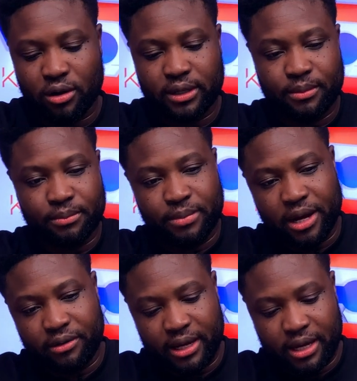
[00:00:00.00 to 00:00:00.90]
the
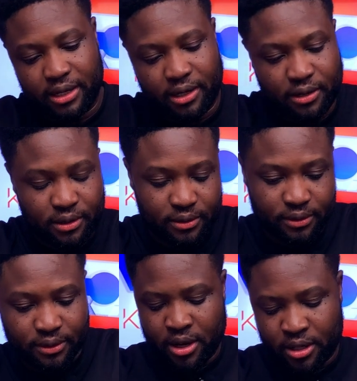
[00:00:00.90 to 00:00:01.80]
battery in here.
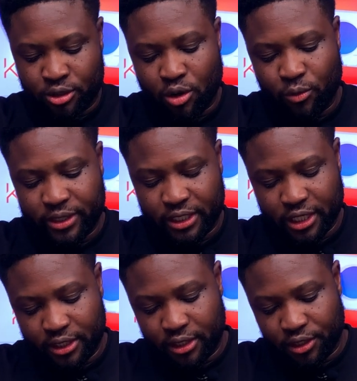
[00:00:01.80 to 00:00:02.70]
It's always
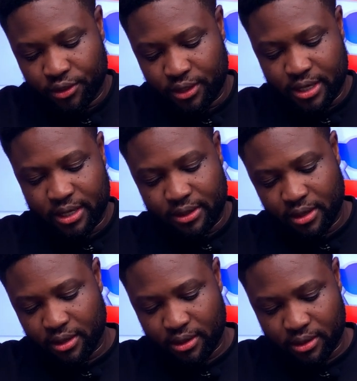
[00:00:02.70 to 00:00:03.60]
good to get
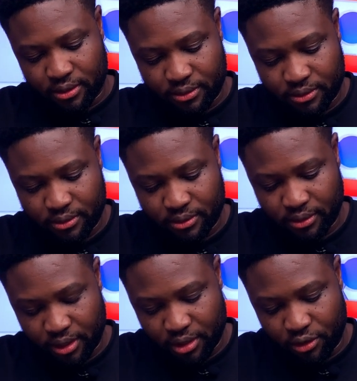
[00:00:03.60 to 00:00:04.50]
the
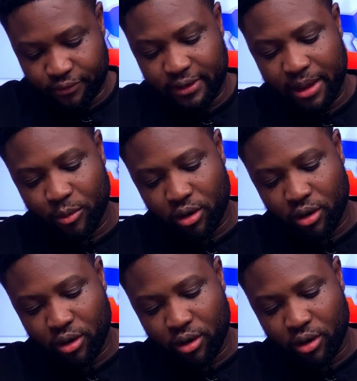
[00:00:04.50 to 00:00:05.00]
the fly mode